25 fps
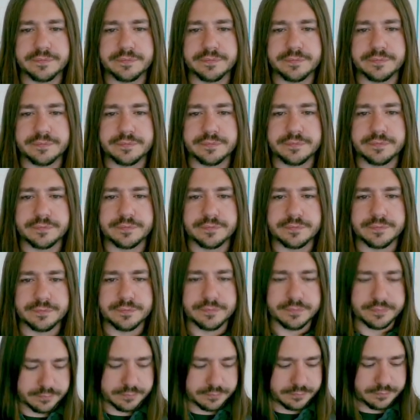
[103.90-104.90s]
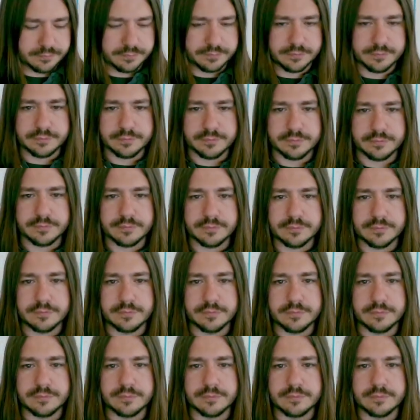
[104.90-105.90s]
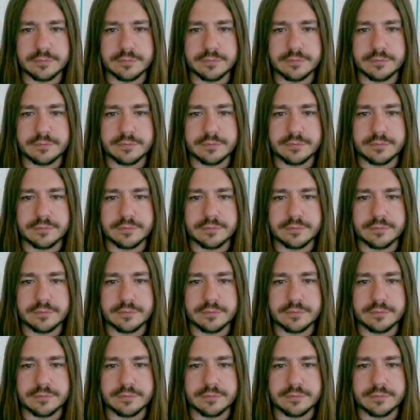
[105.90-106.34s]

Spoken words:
[no speech]